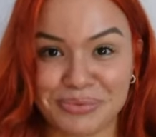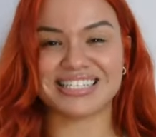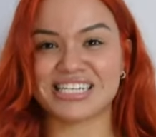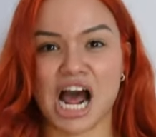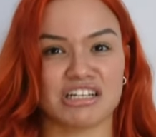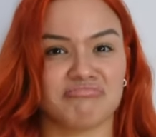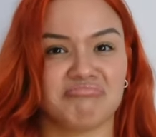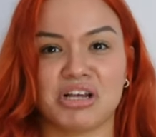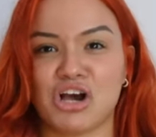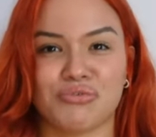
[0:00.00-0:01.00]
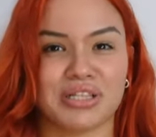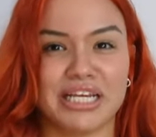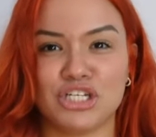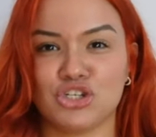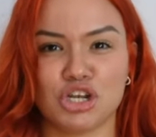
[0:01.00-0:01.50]
It's not a
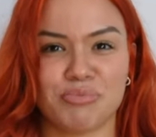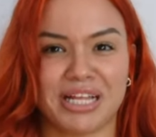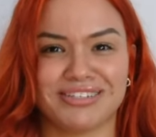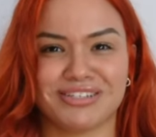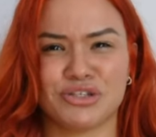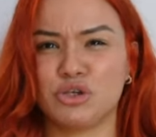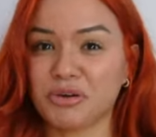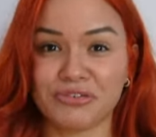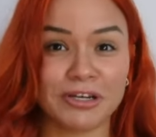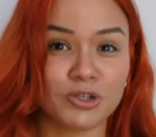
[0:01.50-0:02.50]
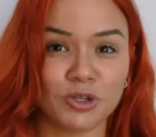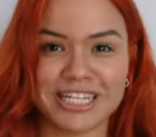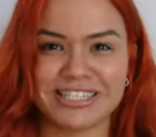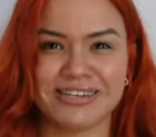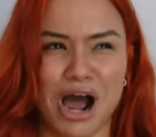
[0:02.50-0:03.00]
relationship that's superficial,
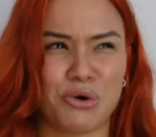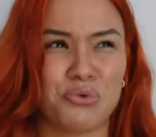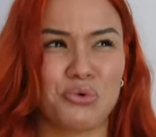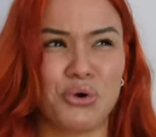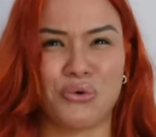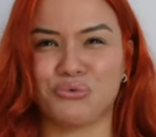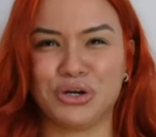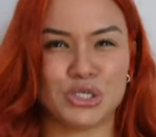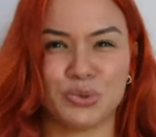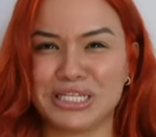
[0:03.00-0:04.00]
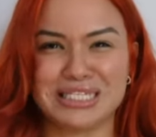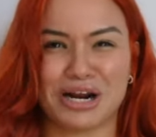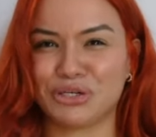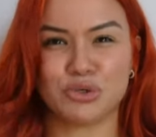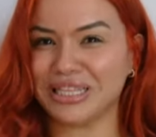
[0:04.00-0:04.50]
it's not a ritual, it's
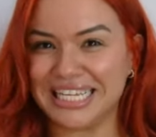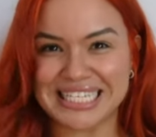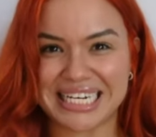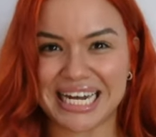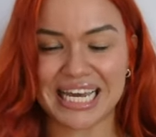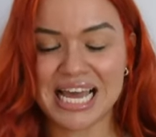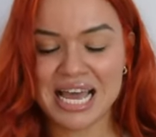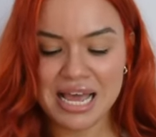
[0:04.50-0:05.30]
not ritualistic.